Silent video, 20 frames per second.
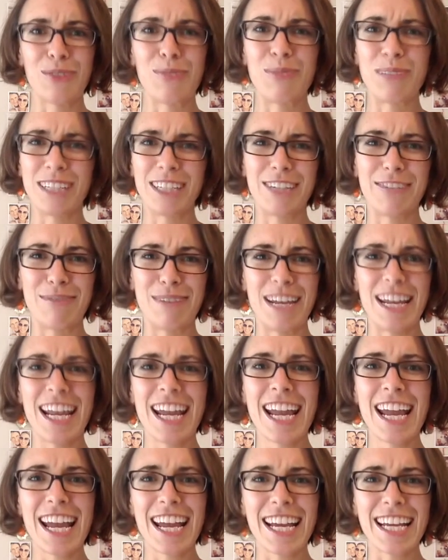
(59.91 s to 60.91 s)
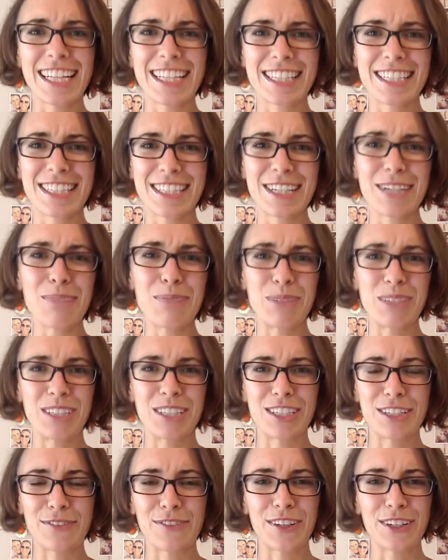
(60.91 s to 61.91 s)
believe me, it's still pretty
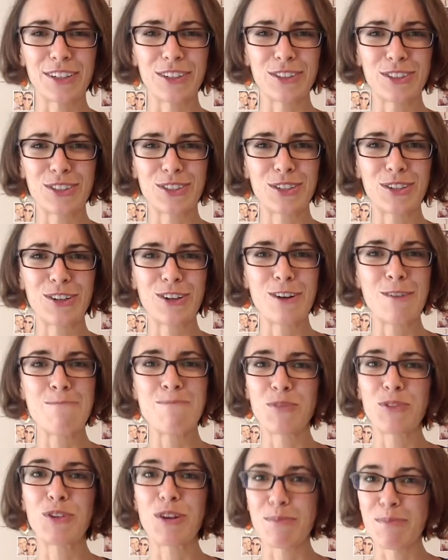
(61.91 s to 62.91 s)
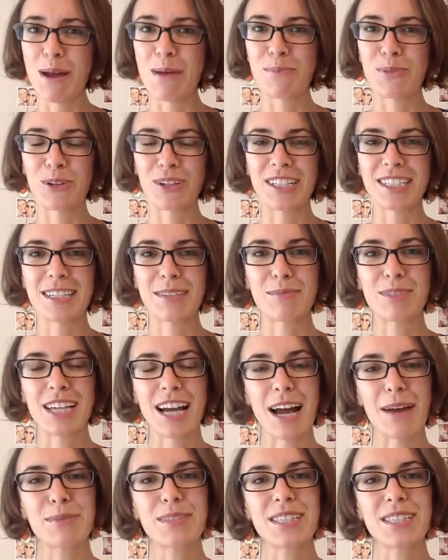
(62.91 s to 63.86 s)
difficult to remember it sometimes,